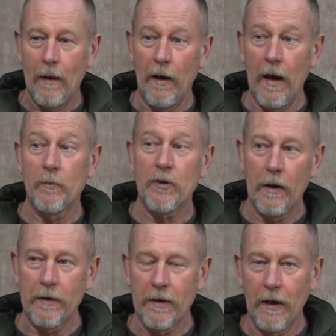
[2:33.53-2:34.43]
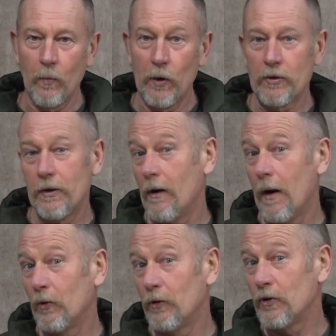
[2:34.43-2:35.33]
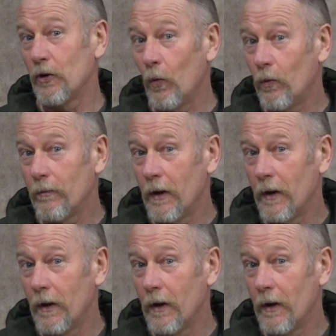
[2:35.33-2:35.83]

And I'm trying to tell him which deer I'm going to shoot